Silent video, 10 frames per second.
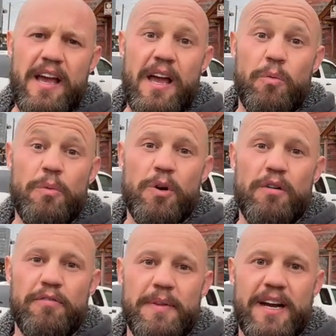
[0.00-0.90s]
and we will
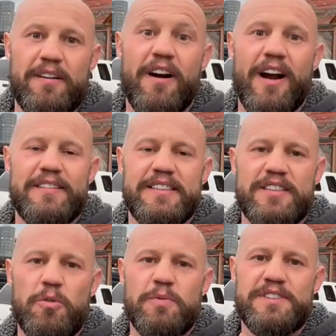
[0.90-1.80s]
go from there. All right, let's
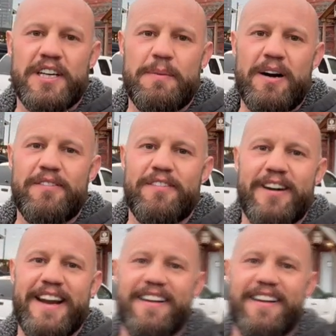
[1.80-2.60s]
go check them out right now.